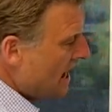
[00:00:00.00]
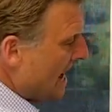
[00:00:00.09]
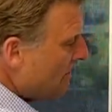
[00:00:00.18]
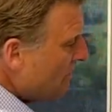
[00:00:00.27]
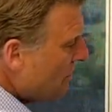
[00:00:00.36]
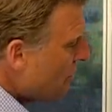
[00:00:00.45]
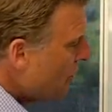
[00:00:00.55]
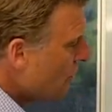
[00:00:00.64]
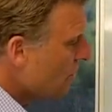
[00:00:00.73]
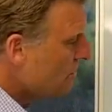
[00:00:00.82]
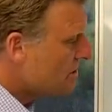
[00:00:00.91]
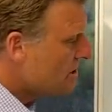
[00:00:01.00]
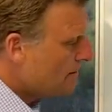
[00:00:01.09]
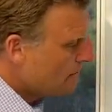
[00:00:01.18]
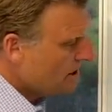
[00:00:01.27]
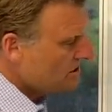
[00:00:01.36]
And then the third
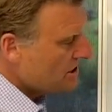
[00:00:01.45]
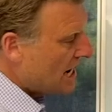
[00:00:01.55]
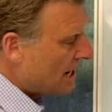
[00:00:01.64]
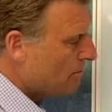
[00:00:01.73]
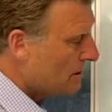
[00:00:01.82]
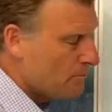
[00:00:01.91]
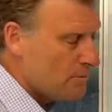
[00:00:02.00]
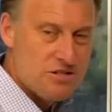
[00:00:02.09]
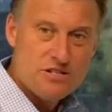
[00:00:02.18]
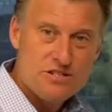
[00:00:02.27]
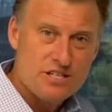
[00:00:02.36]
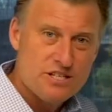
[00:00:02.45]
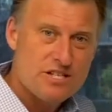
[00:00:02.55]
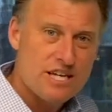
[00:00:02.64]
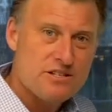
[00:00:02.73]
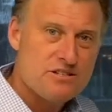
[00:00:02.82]
step is enabling business
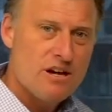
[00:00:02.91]
success.